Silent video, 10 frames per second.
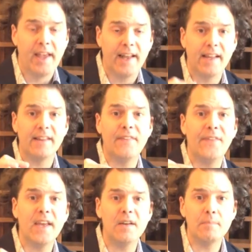and I let
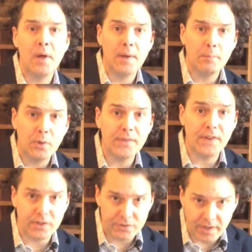them put
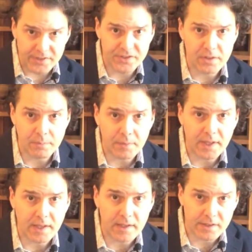their trust in
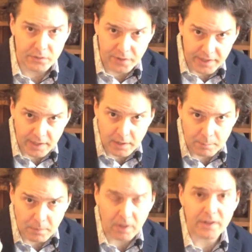me in creating a
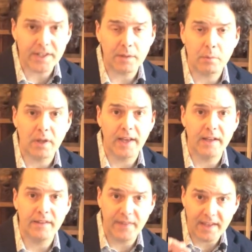marketing
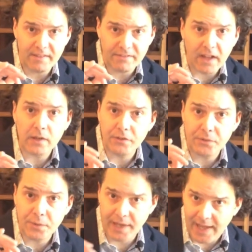plan, and they follow
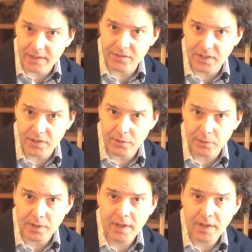through and execute,